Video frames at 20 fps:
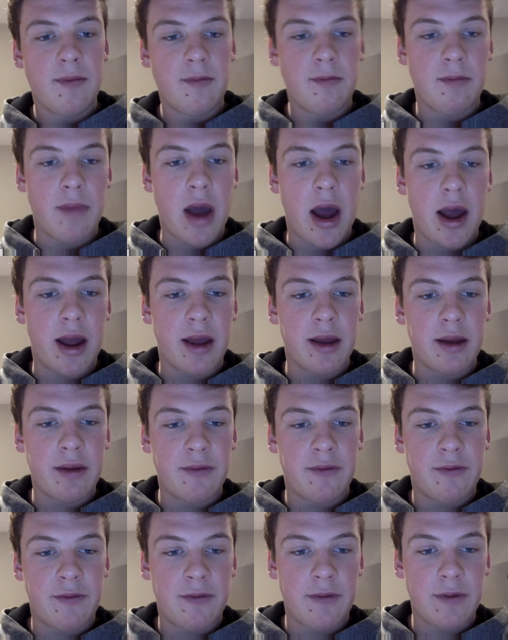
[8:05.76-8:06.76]
My
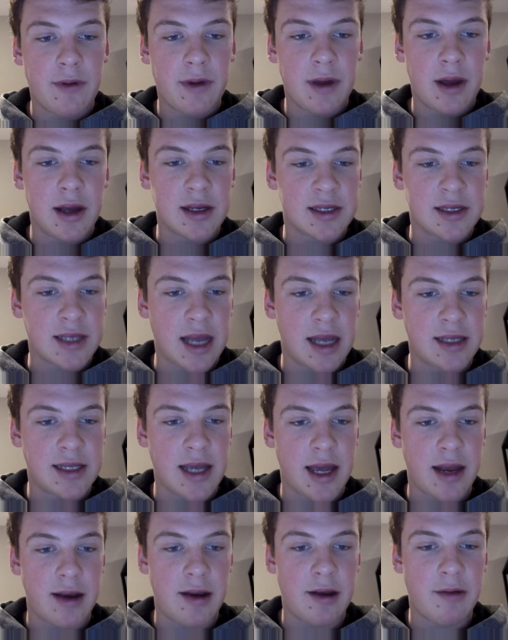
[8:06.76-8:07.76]
uh, slide
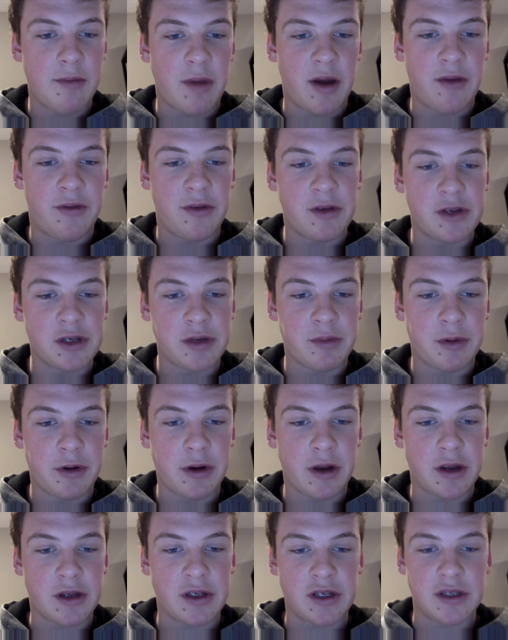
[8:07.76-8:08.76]
ten. My future
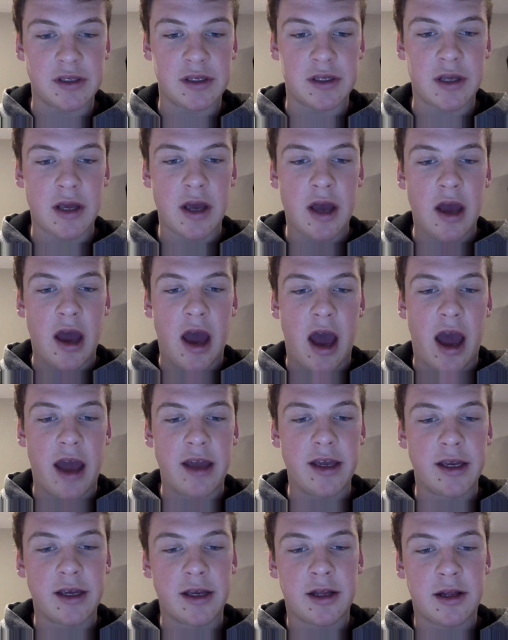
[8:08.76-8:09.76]
predictions. I
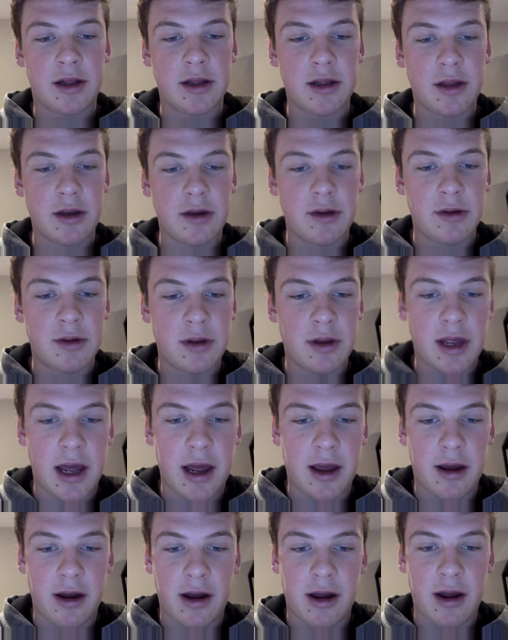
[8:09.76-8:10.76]
include
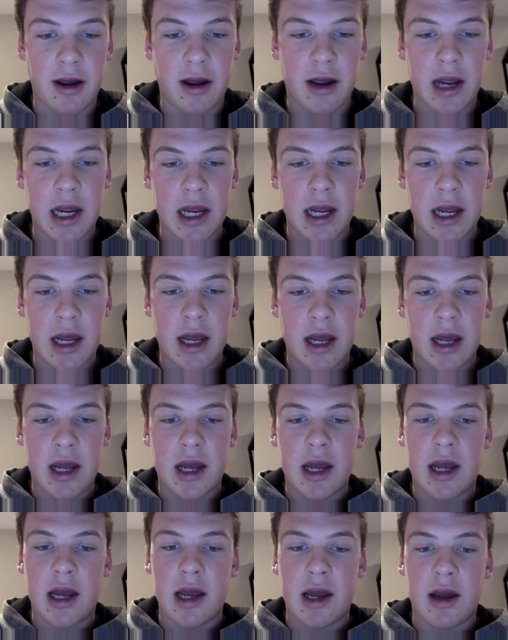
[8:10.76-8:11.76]
that
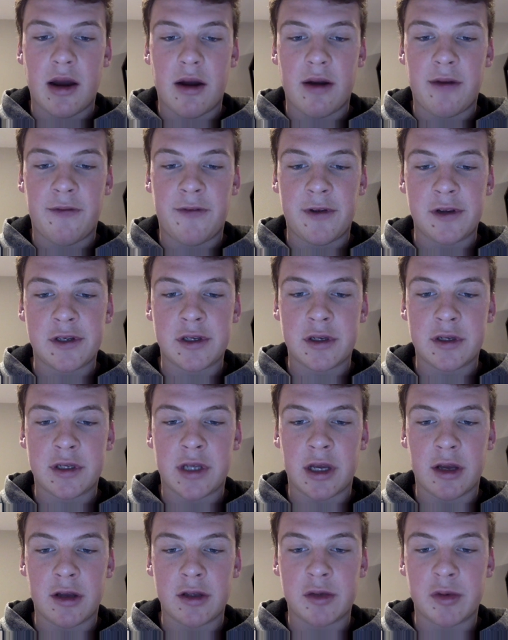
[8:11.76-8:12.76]
artificial
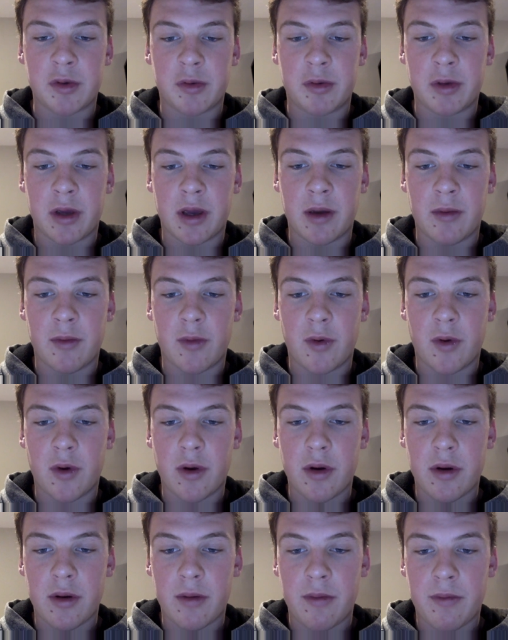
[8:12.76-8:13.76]
intelligence will become
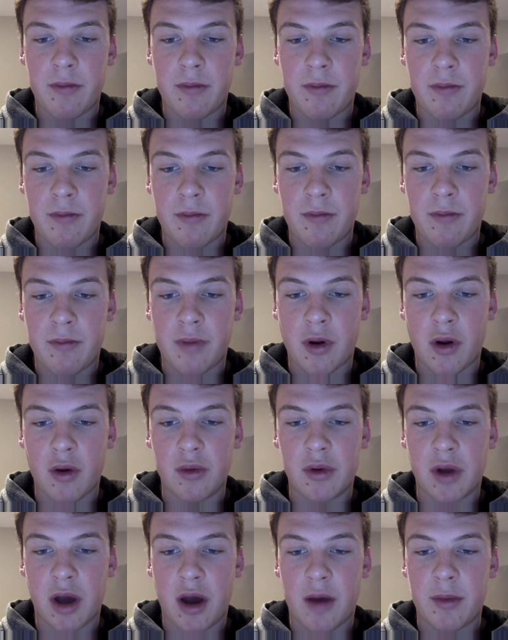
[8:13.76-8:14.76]
more
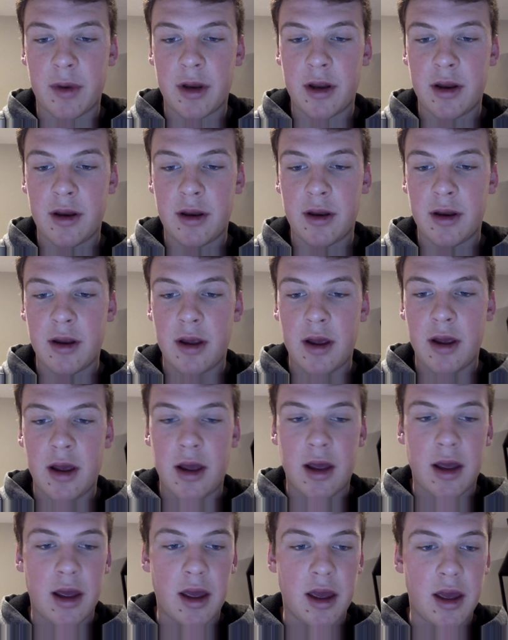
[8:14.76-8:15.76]
predominant,
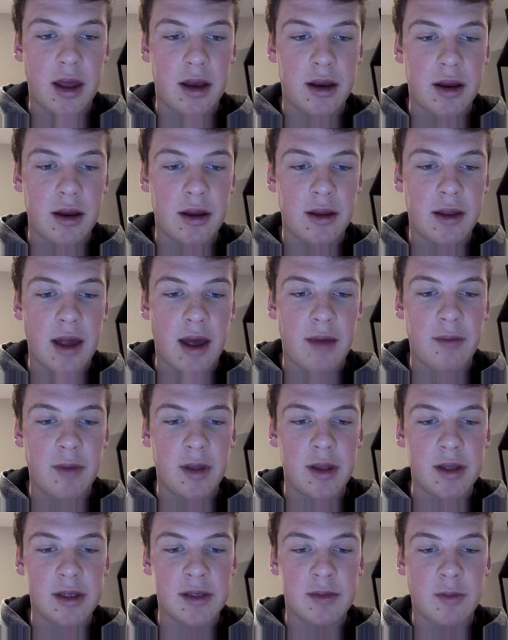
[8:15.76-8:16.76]
and that
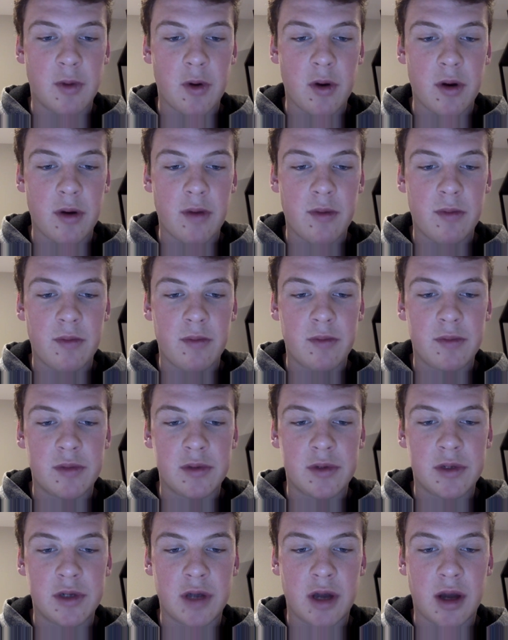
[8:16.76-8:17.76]
means more
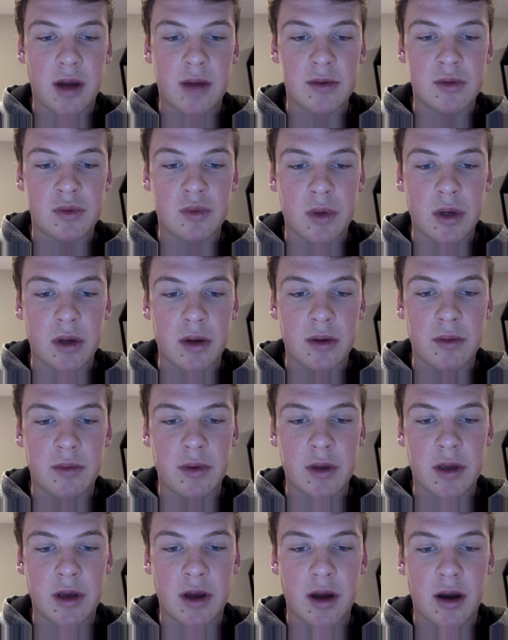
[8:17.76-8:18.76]
jobs will
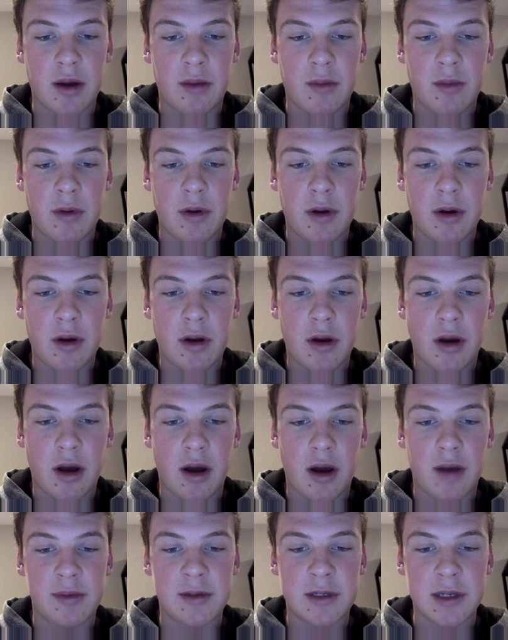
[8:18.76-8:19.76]
become
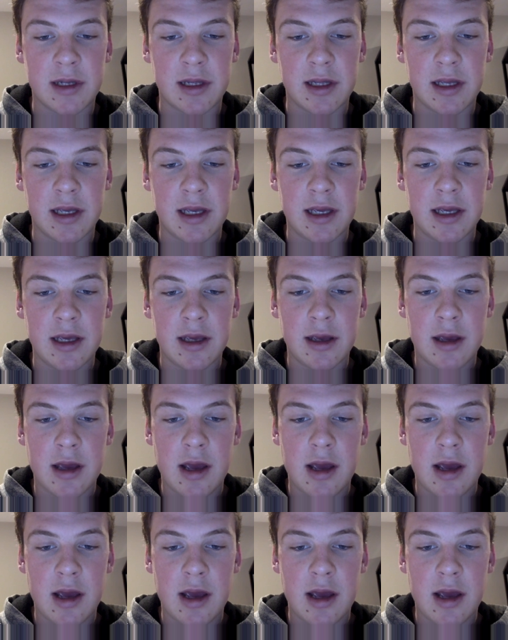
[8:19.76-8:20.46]
obsolete